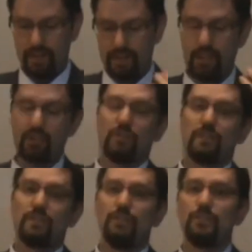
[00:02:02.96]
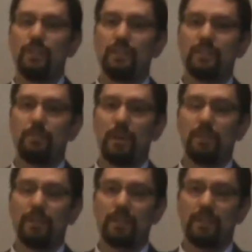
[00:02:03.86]
of this interest in New Zealand's
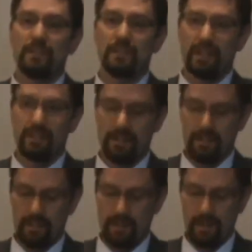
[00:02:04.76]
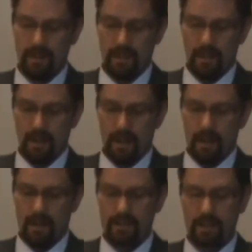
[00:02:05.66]
public sector
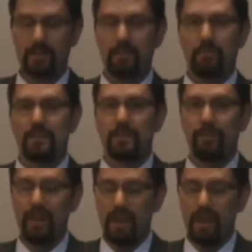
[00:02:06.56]
systems.